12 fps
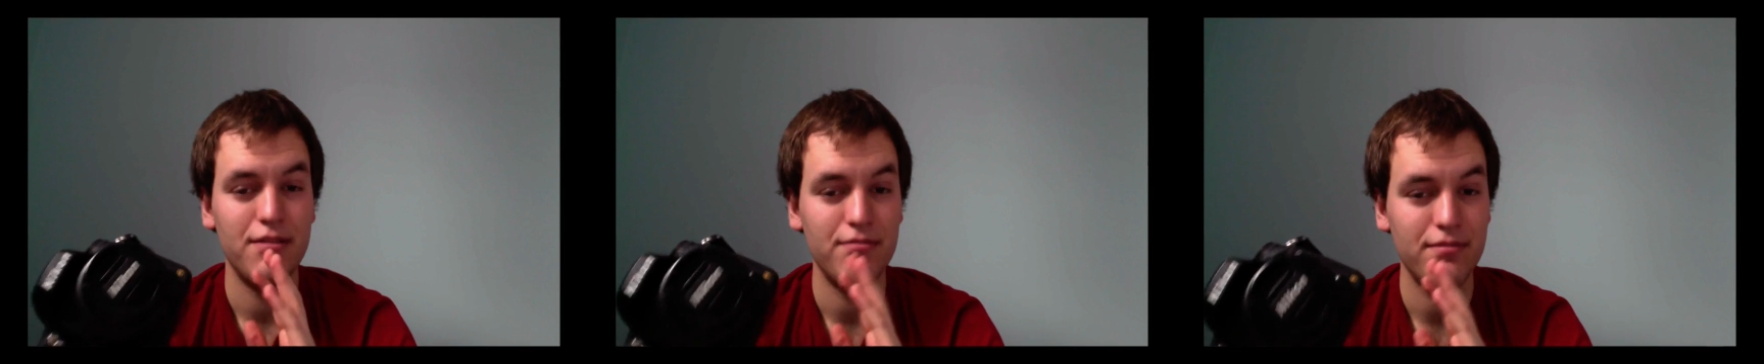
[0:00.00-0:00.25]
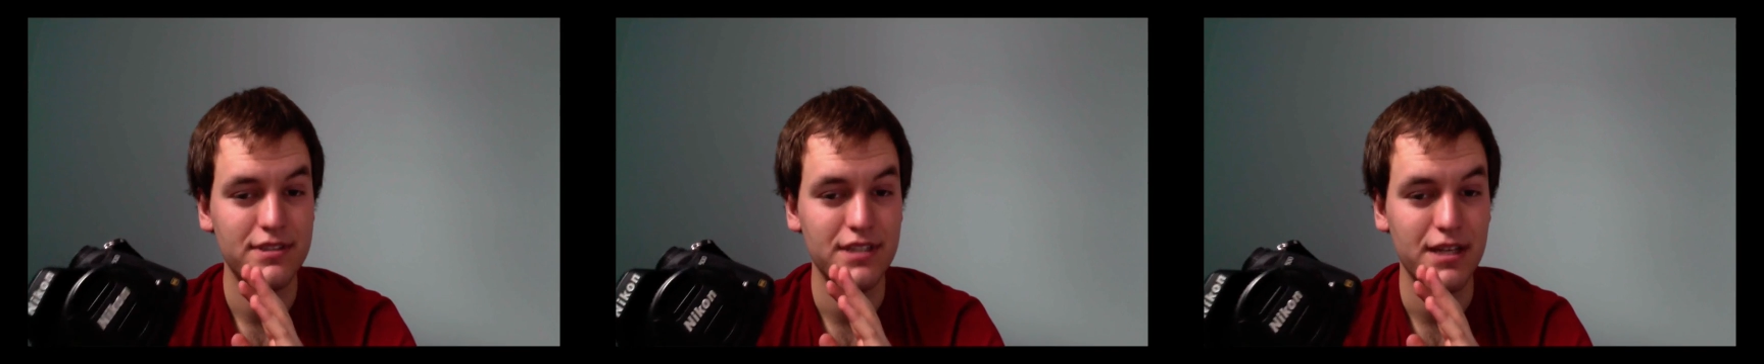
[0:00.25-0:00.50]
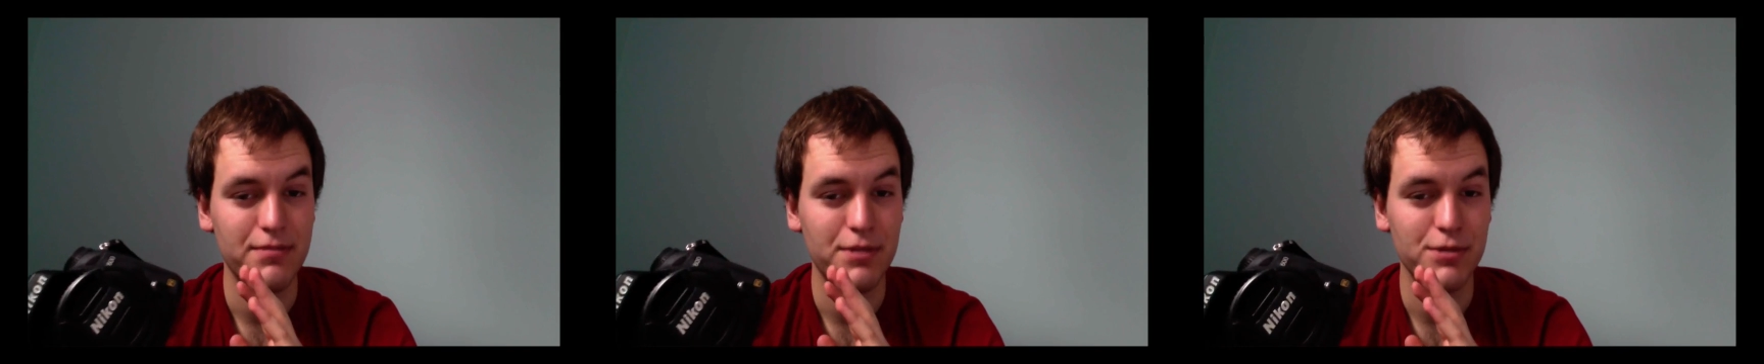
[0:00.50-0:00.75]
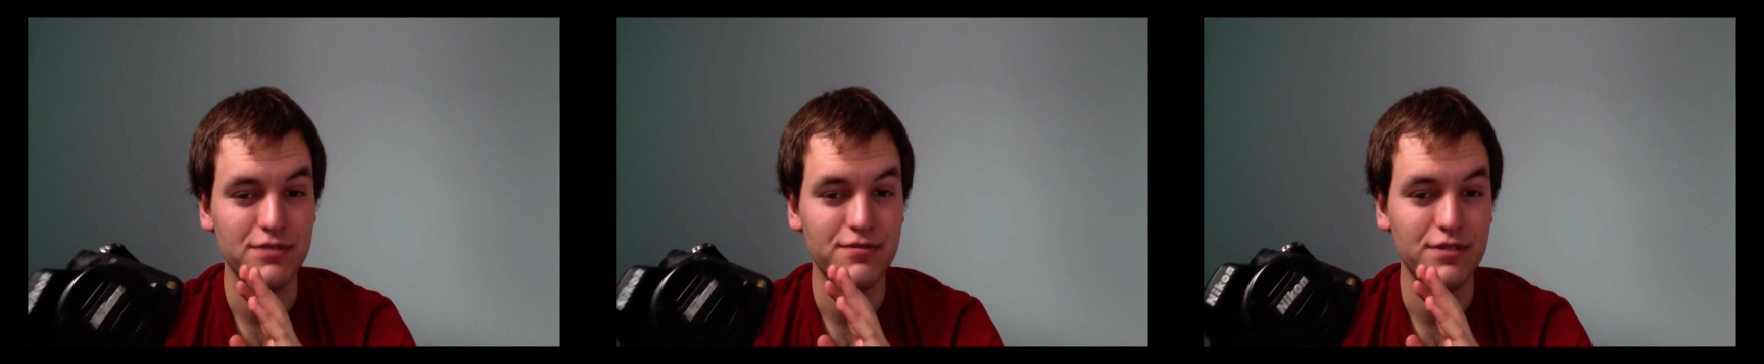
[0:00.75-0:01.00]
stay
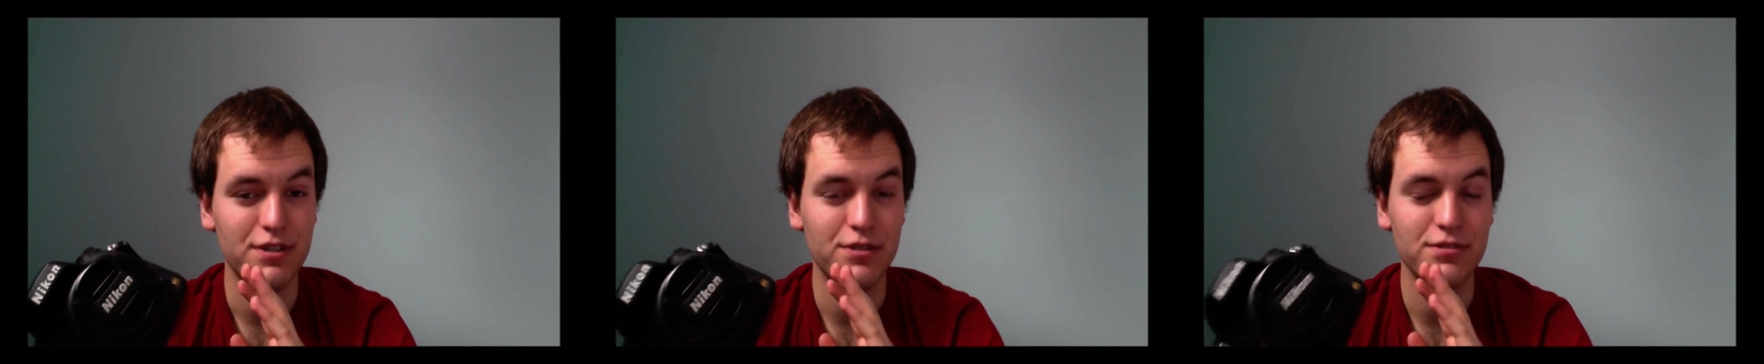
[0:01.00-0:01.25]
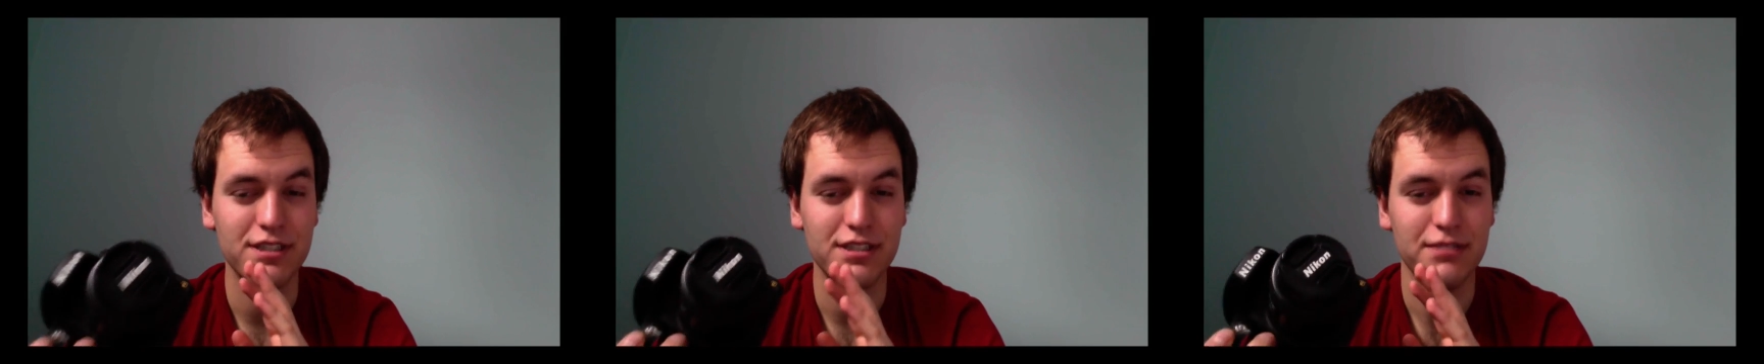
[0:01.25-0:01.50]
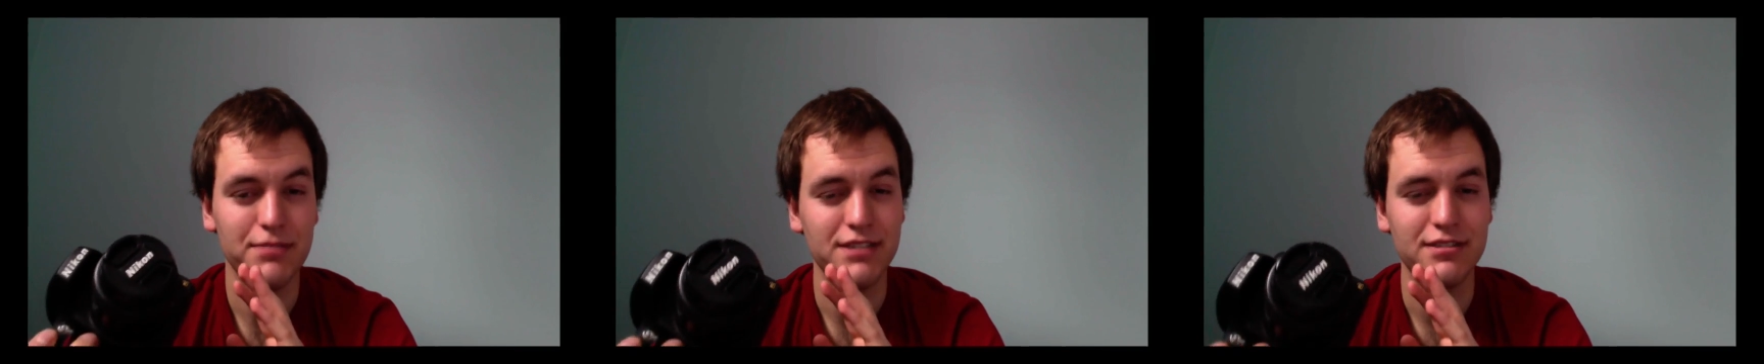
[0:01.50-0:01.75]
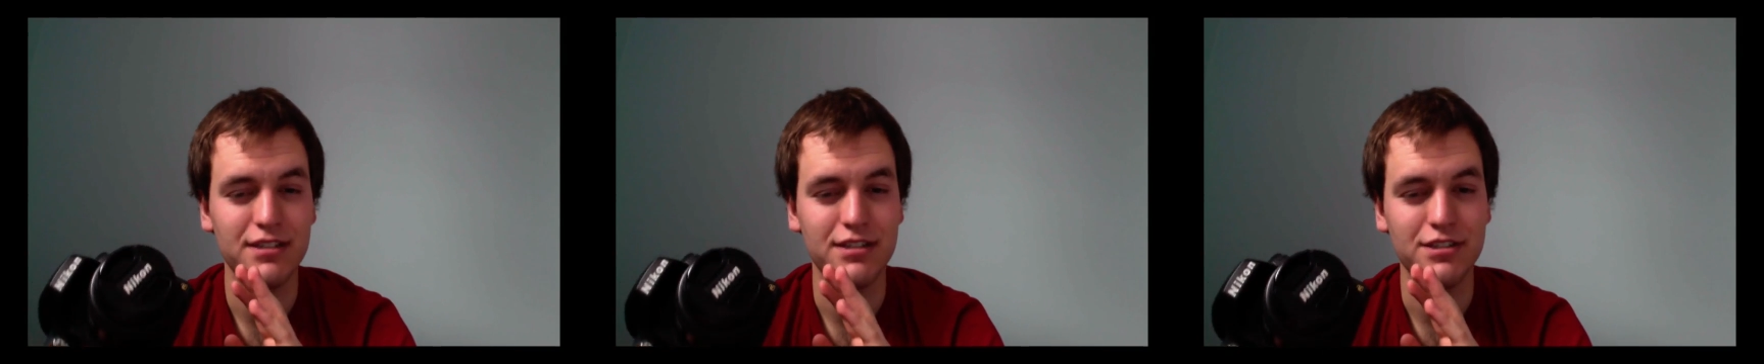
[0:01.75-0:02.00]
posted for those, because I might
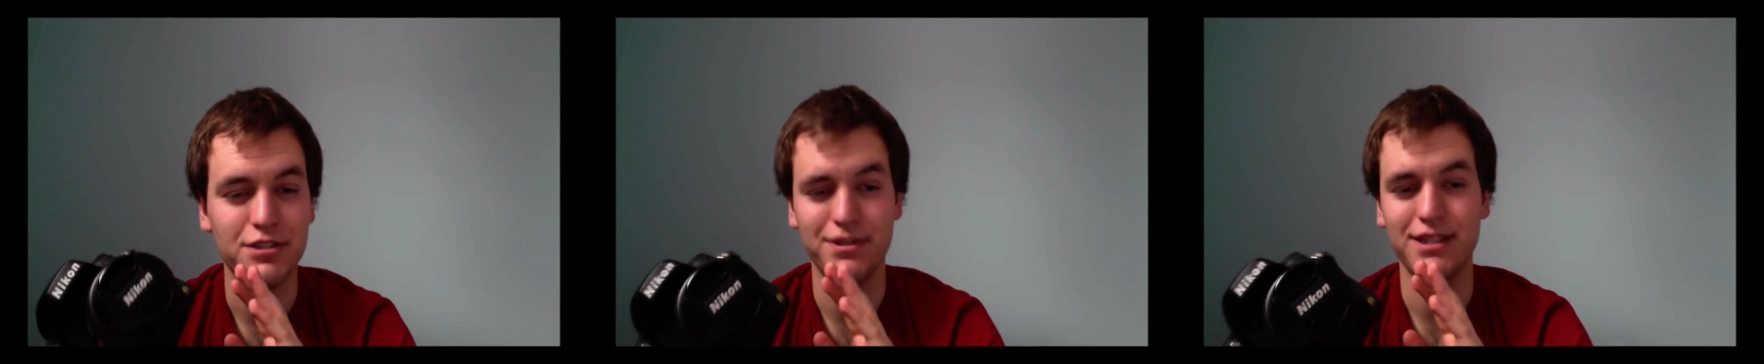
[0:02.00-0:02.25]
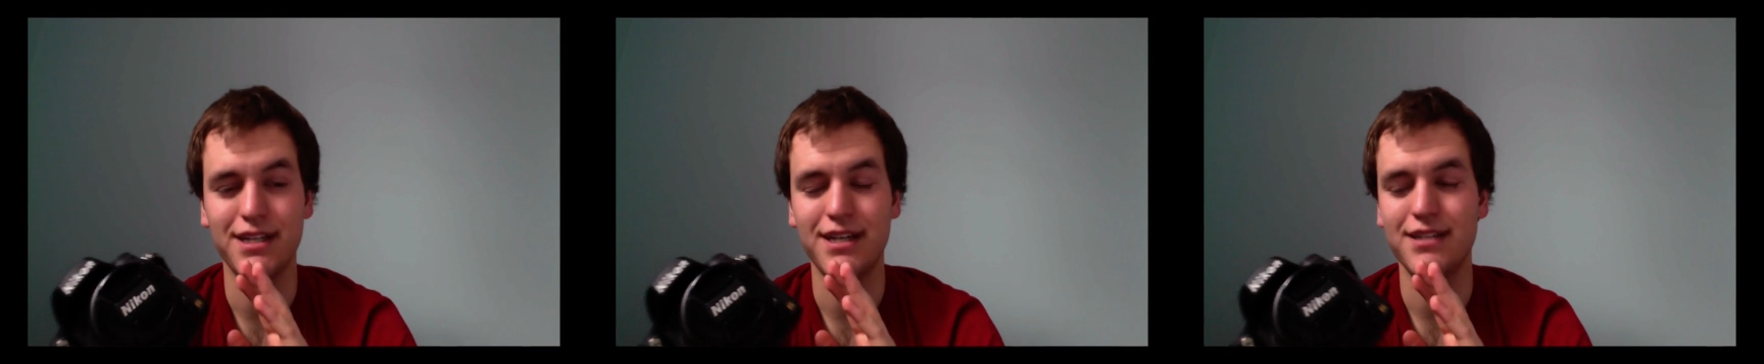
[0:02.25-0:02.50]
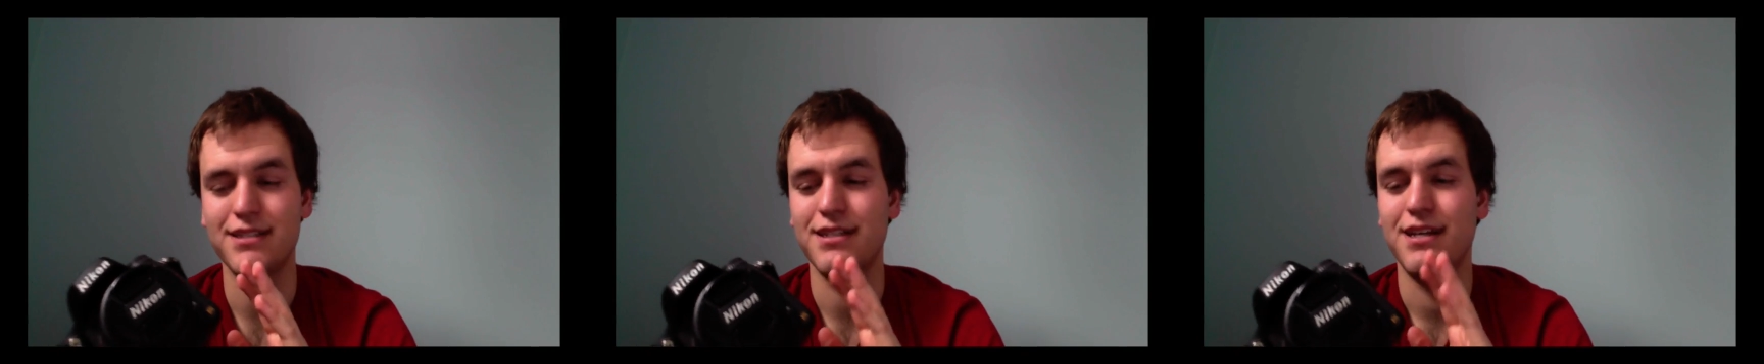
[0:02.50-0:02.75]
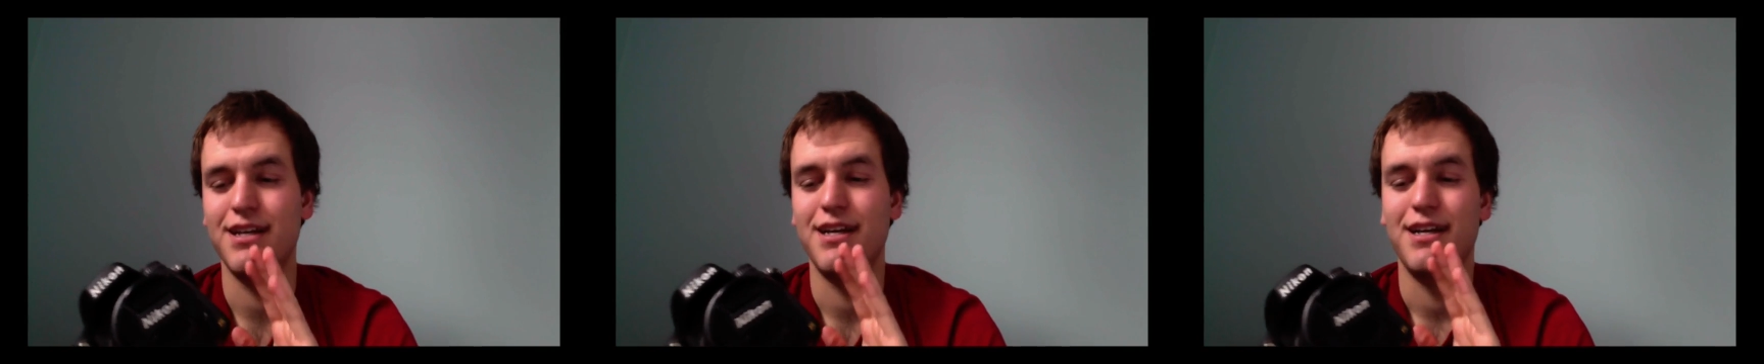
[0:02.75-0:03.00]
start doing that,
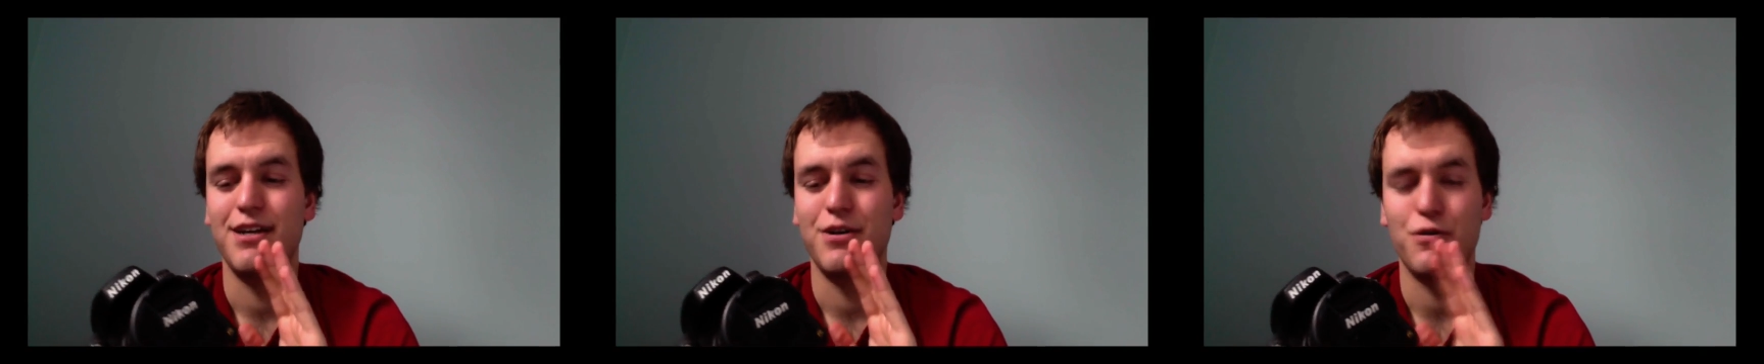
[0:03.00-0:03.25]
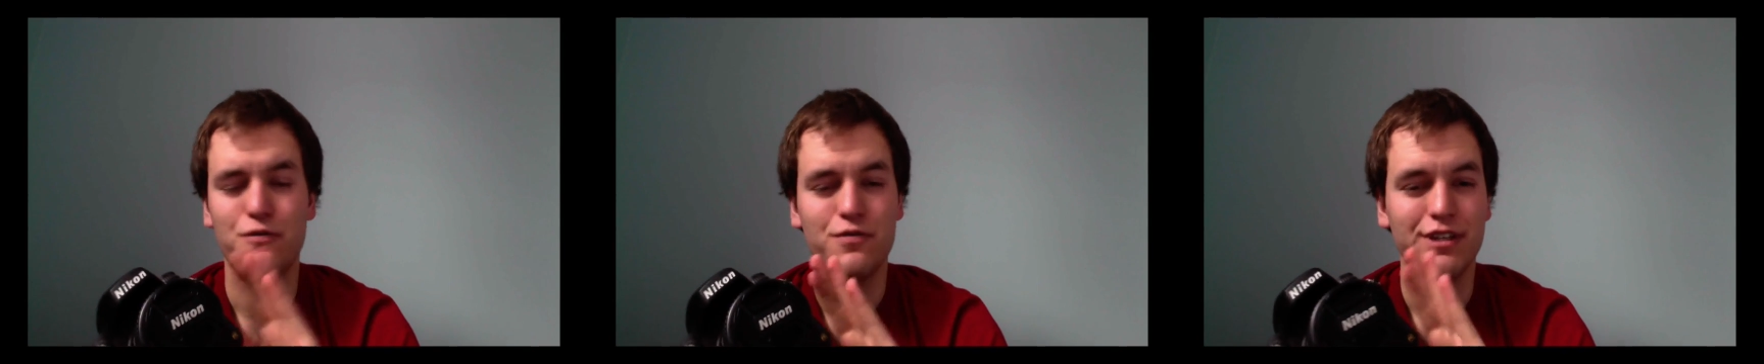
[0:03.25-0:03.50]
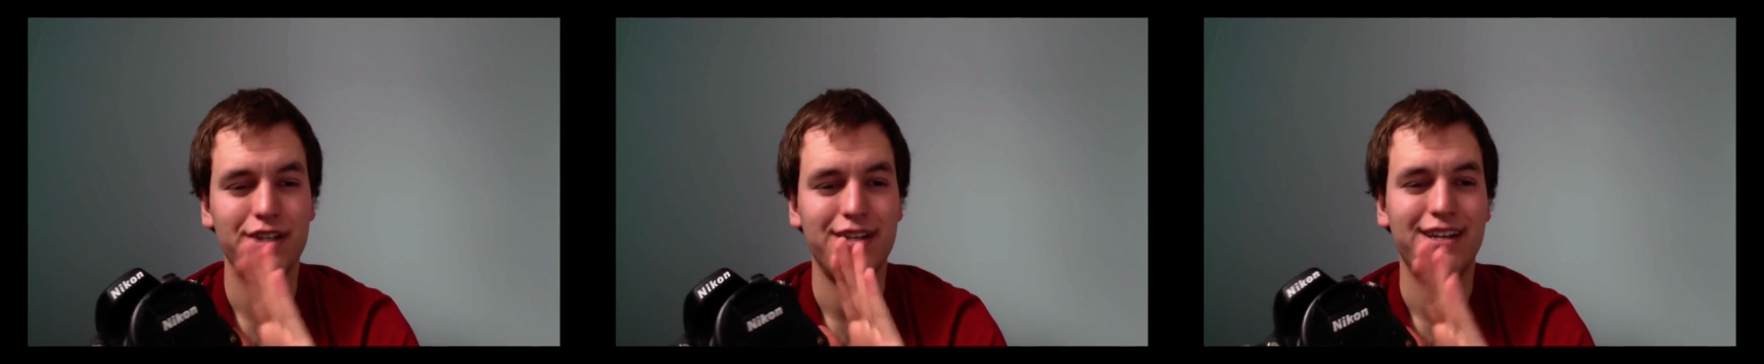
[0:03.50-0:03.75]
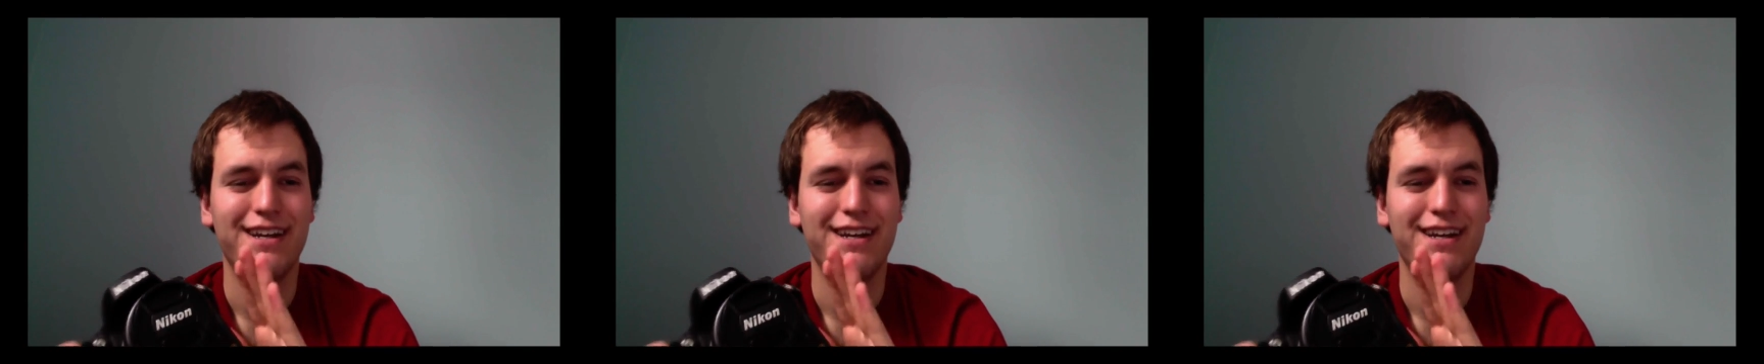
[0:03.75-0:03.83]
hopefully.